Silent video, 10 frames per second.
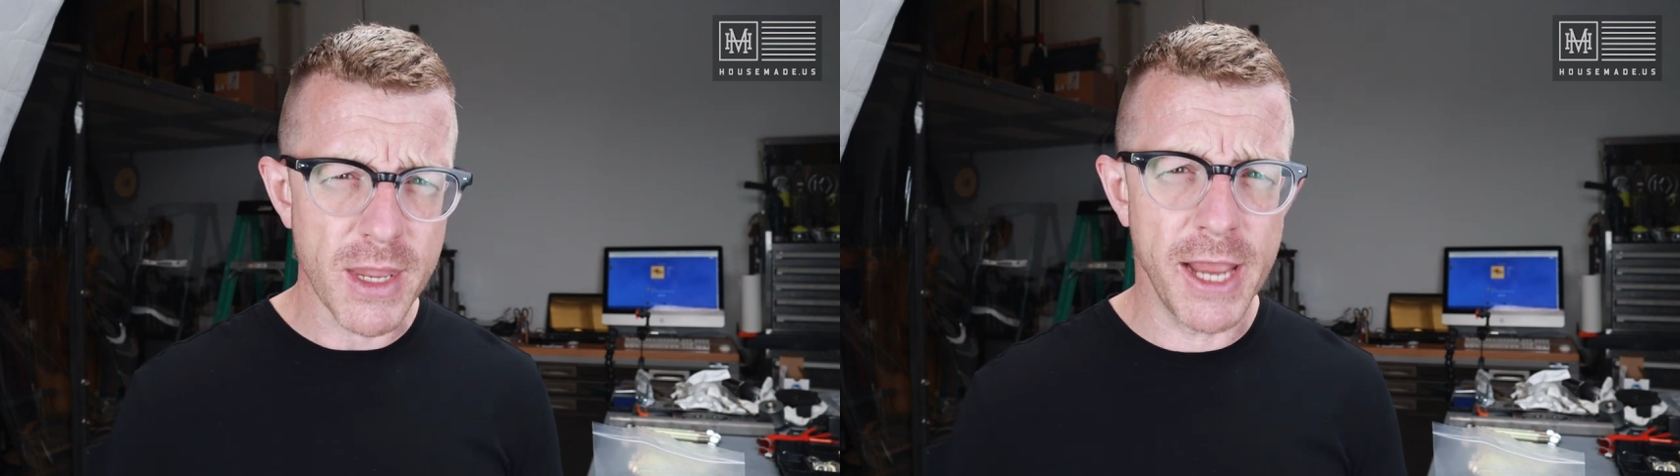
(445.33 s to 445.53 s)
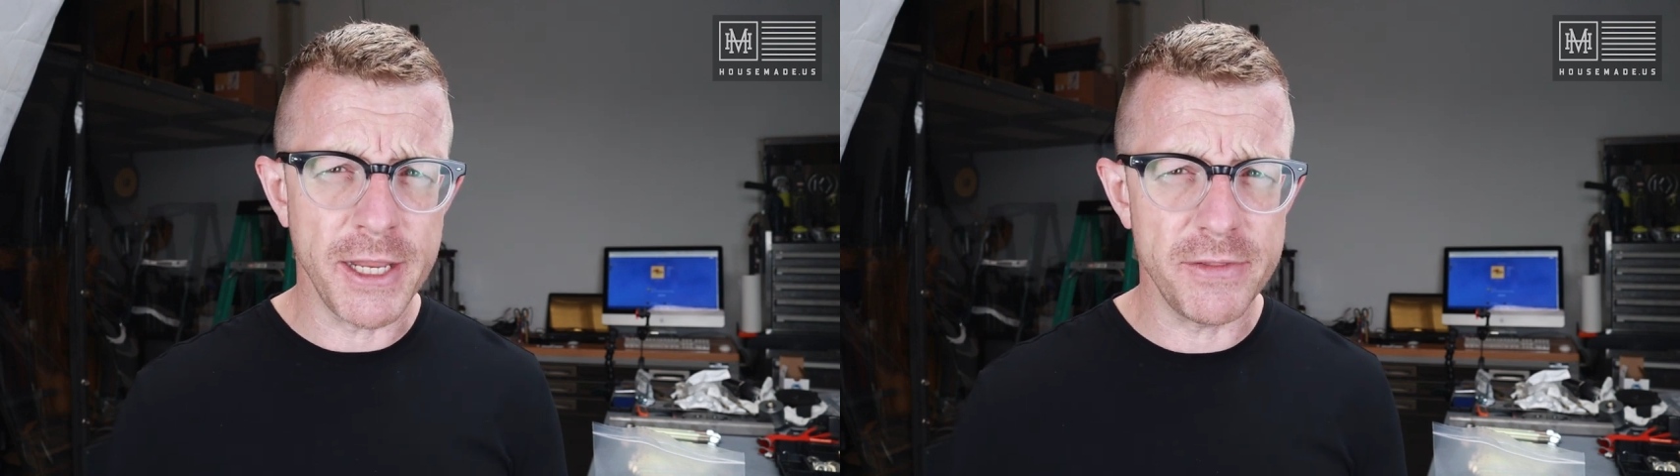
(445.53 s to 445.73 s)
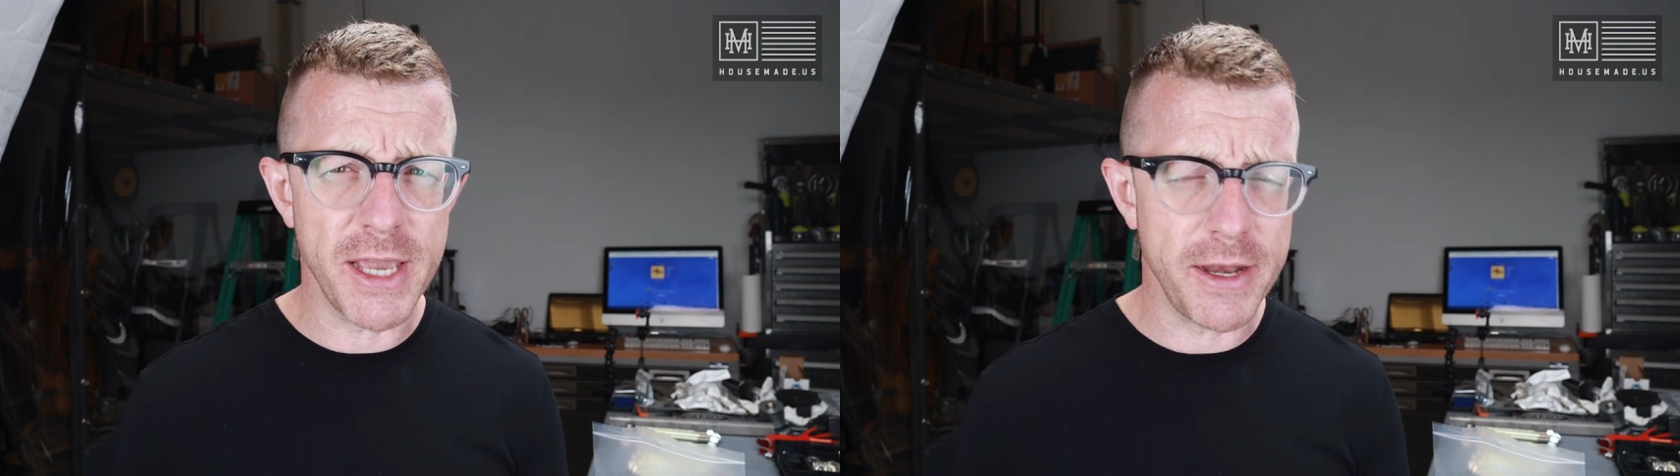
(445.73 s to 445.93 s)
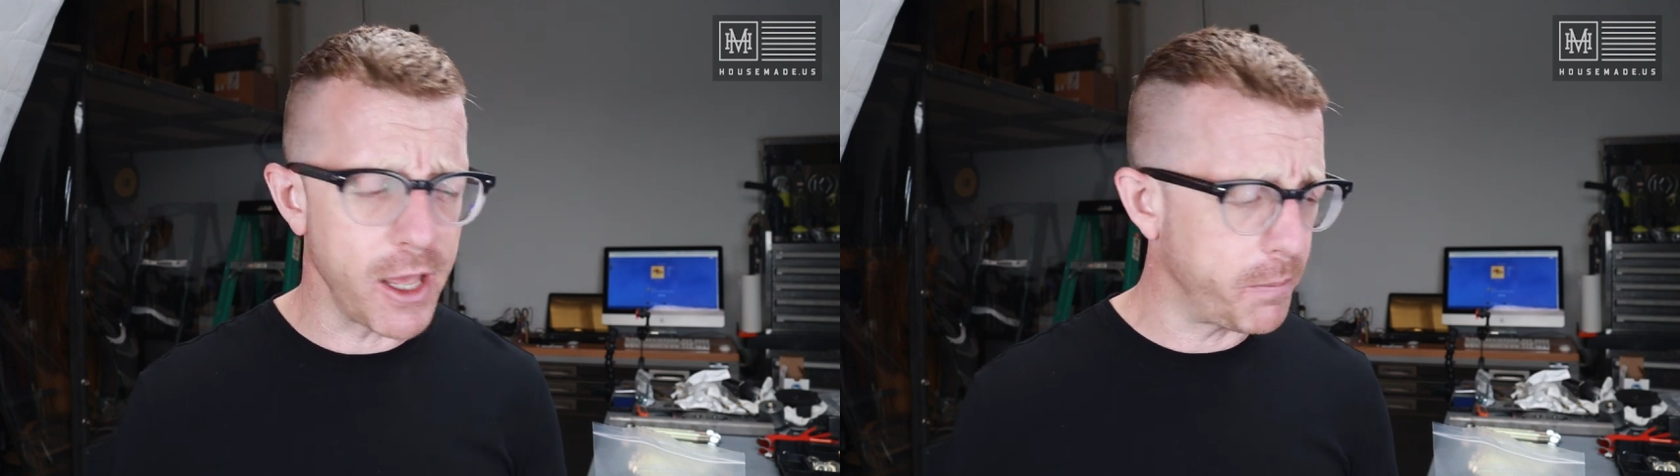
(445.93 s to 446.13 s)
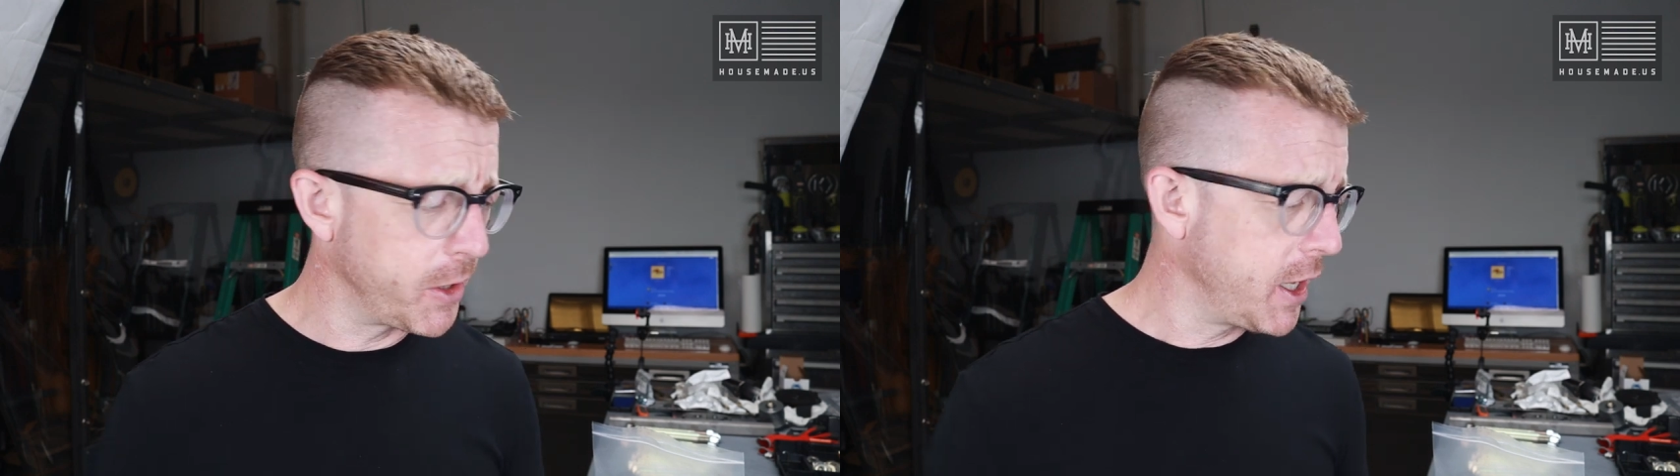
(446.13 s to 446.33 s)
I need that
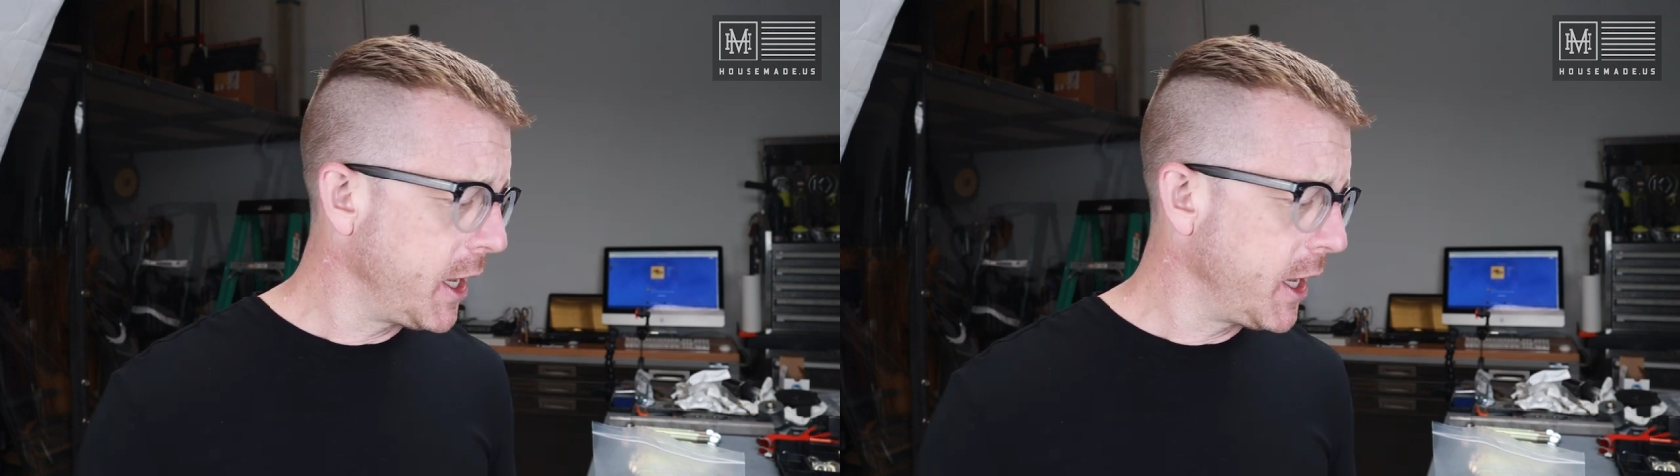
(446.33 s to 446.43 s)
help.